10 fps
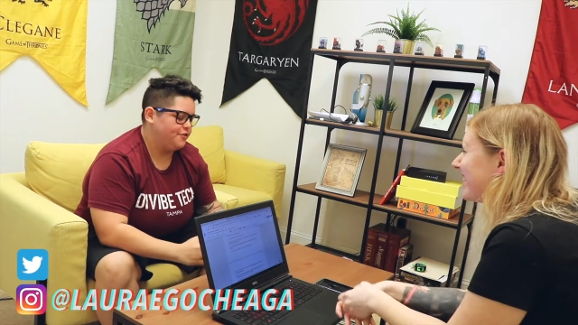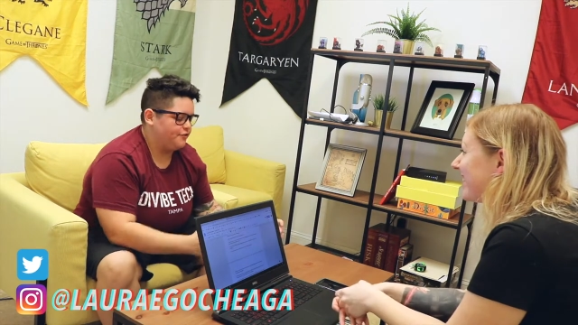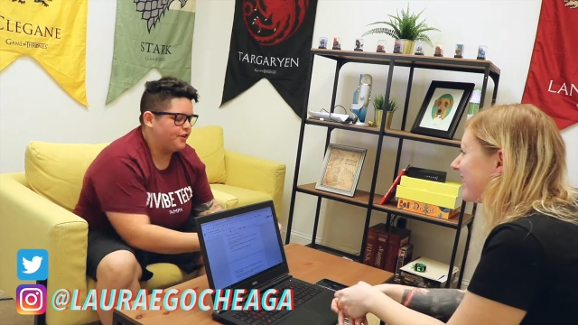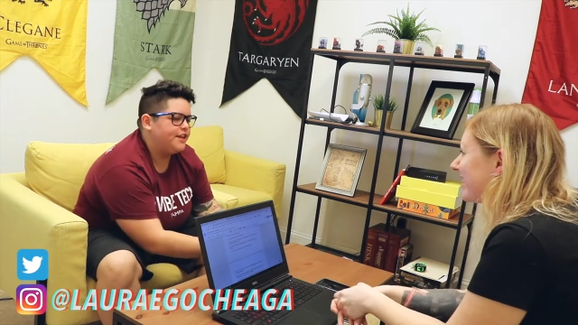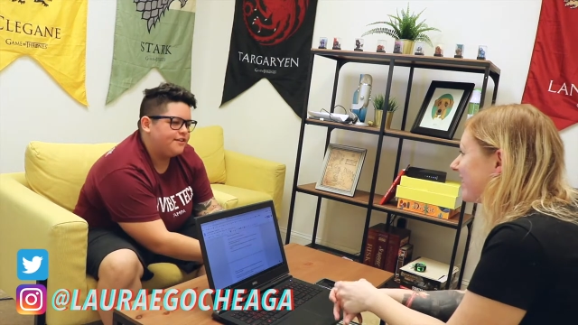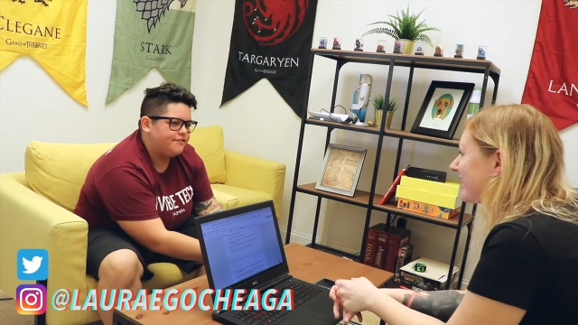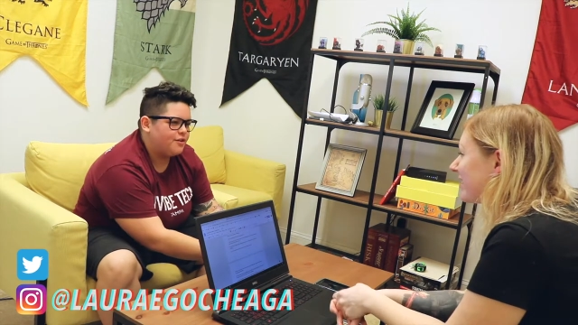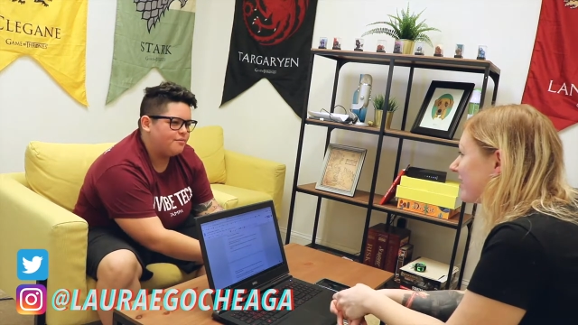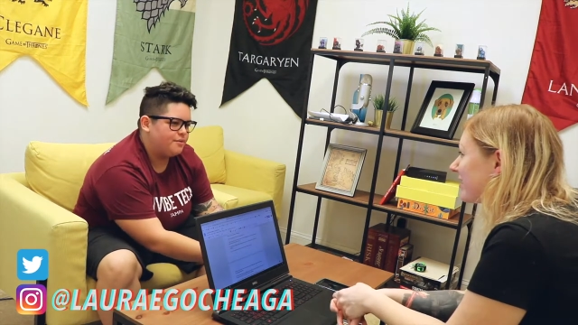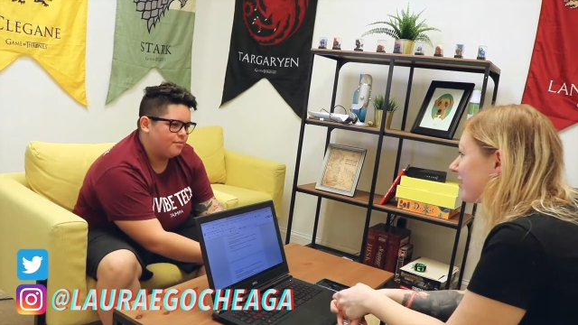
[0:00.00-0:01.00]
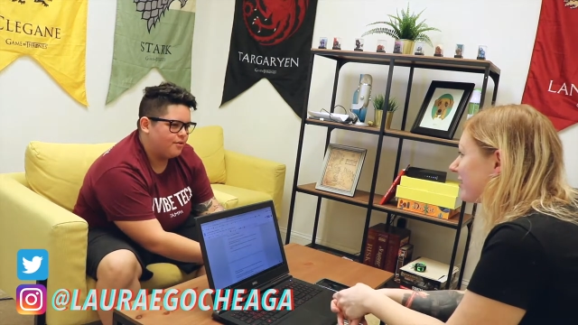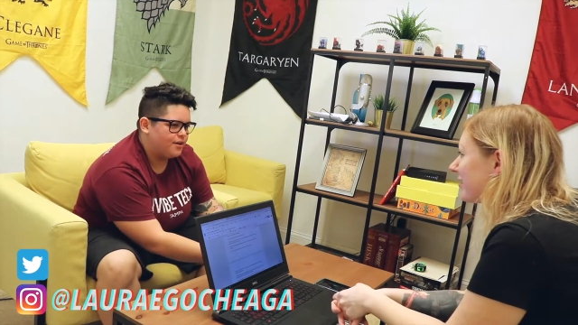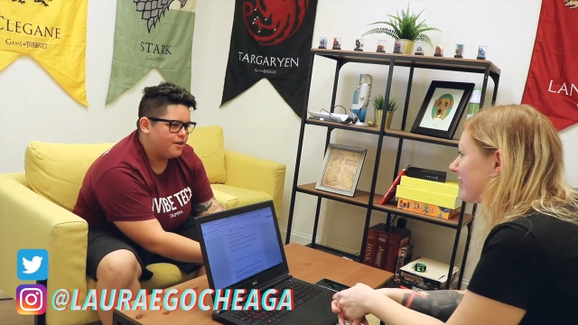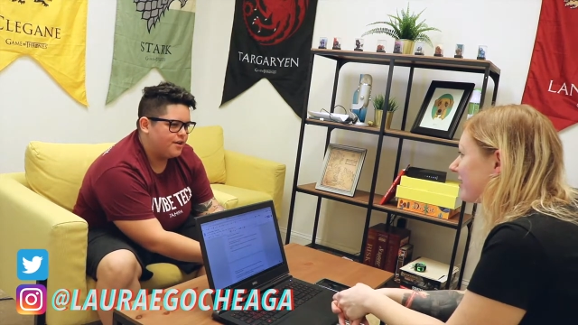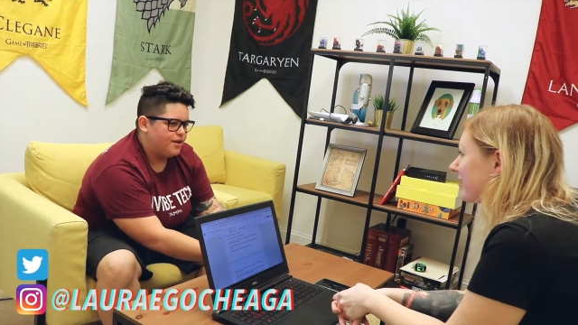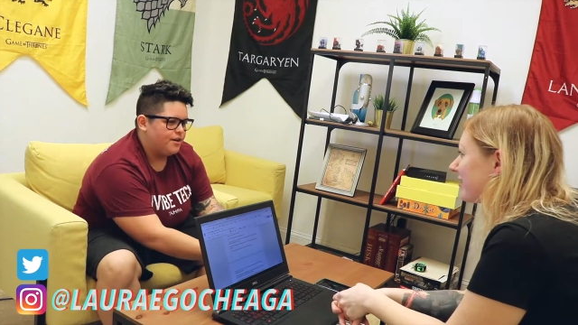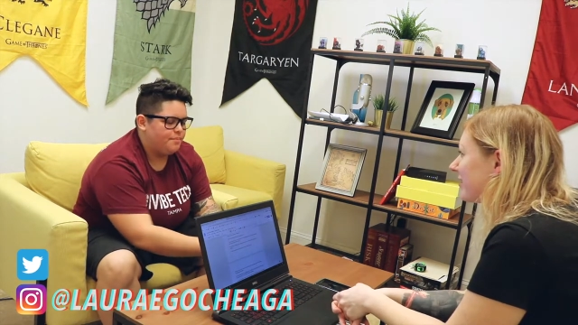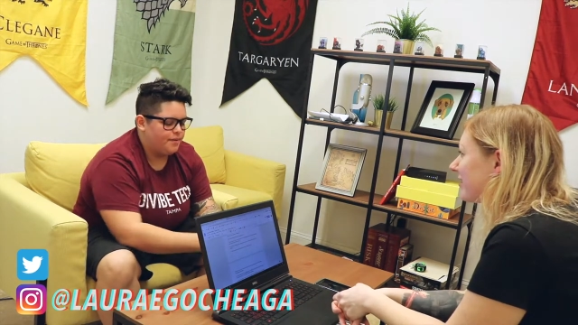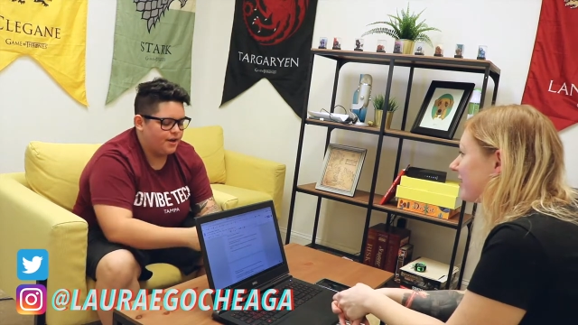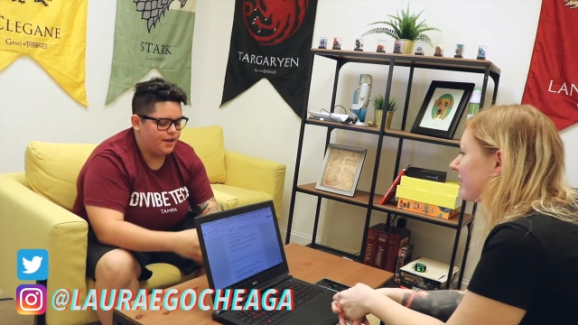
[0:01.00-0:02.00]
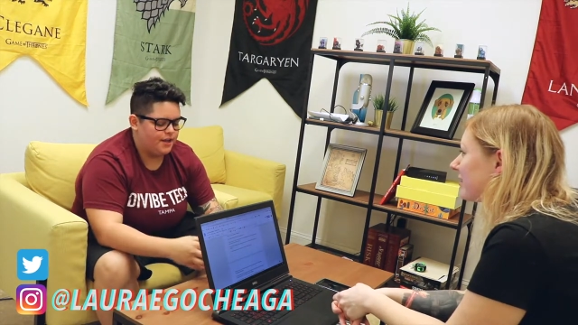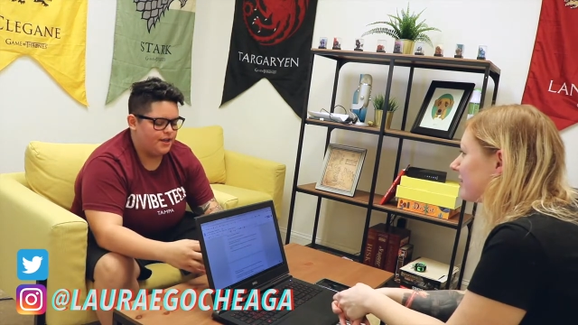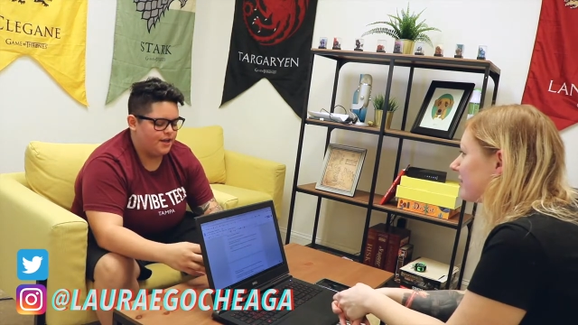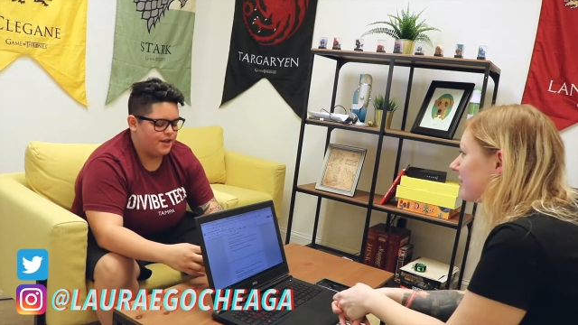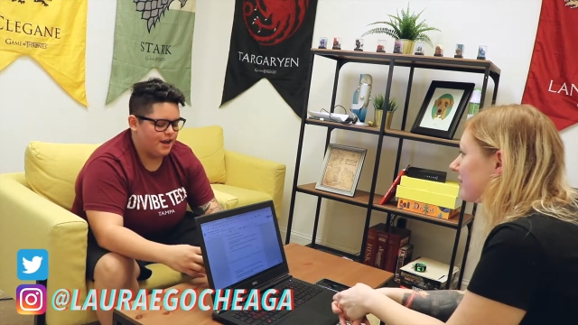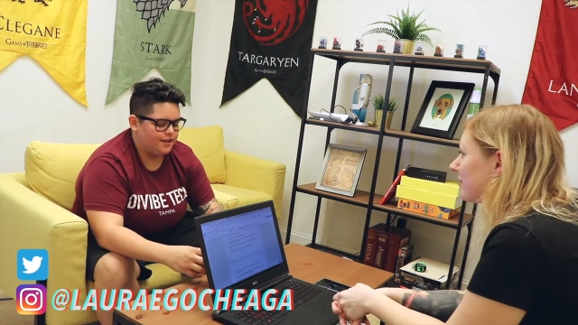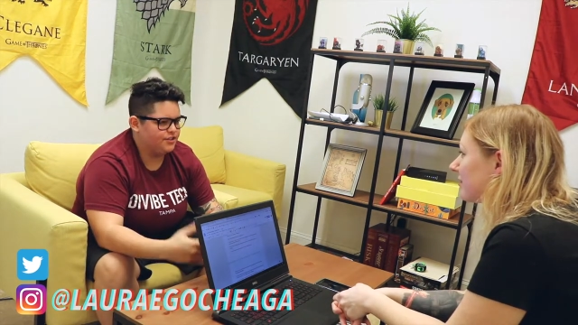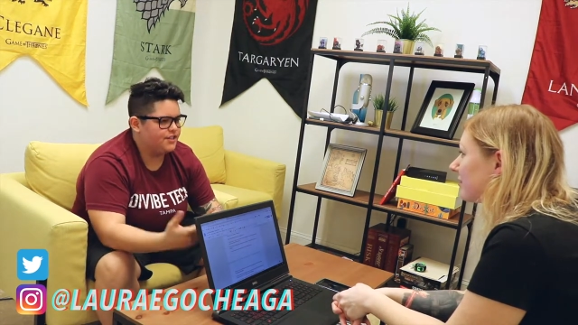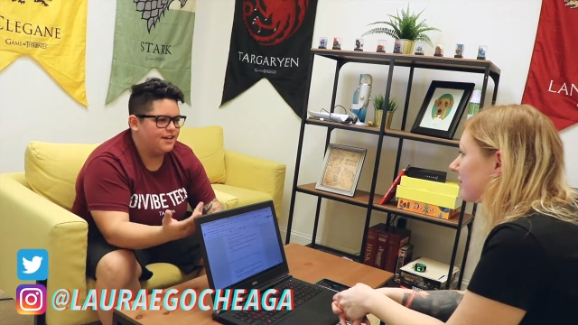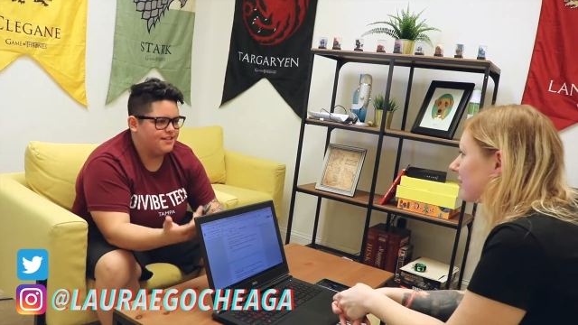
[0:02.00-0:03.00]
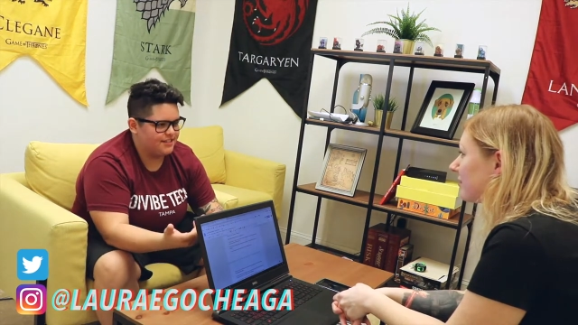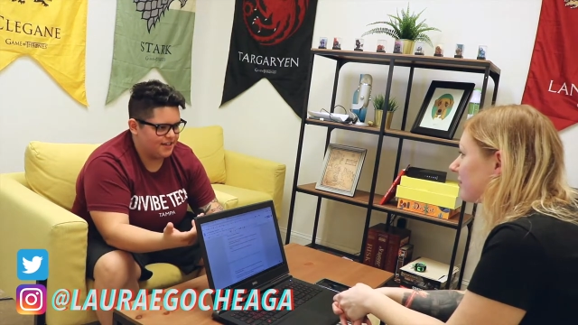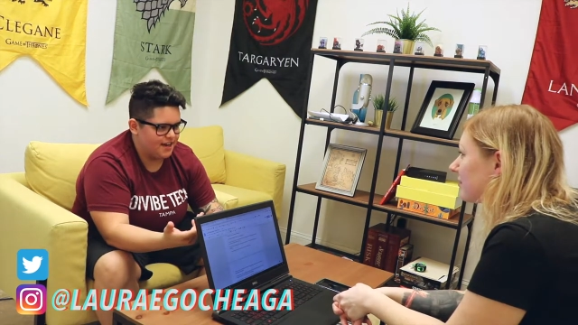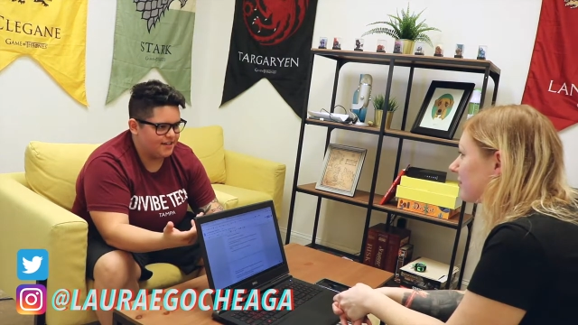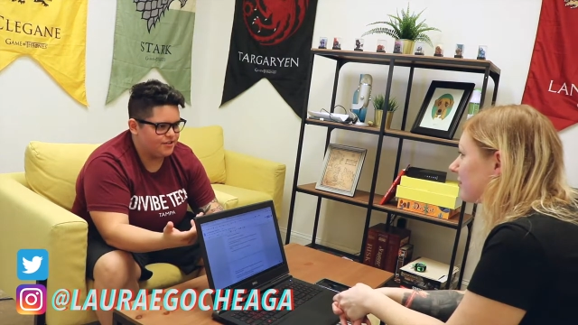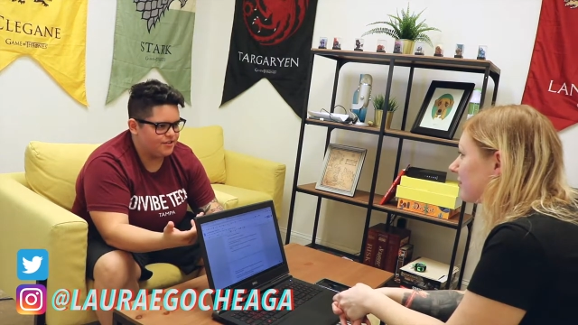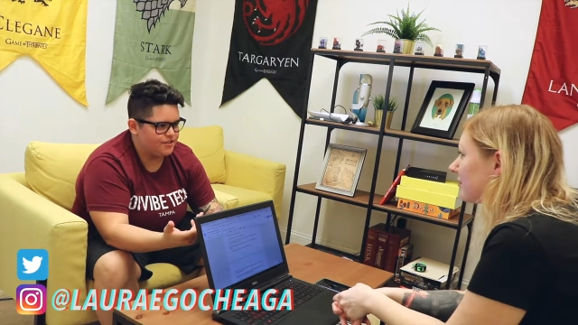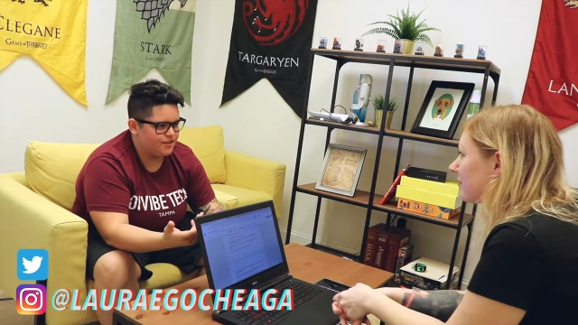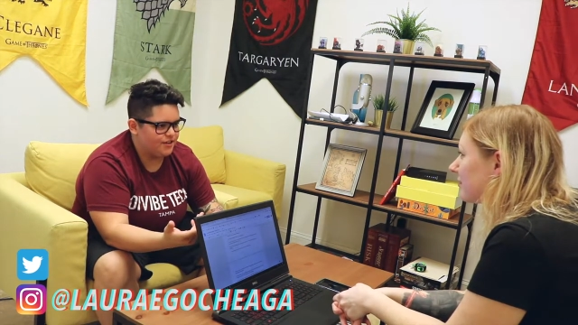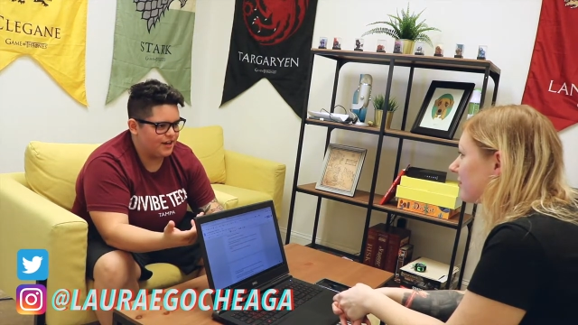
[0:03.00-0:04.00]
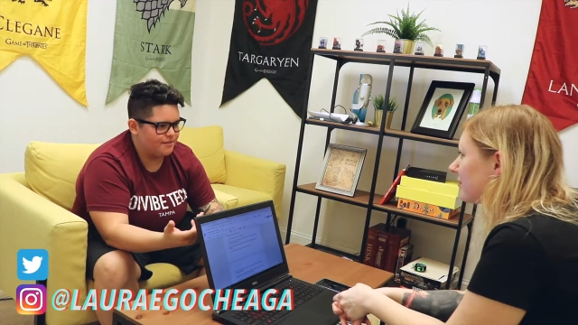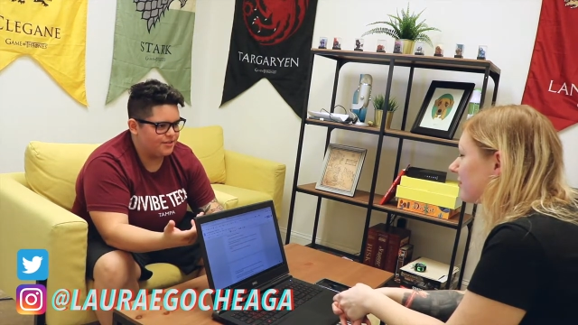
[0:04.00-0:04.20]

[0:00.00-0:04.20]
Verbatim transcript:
Speaker 1: do front end development more, but I just got into Sketch, so like I'm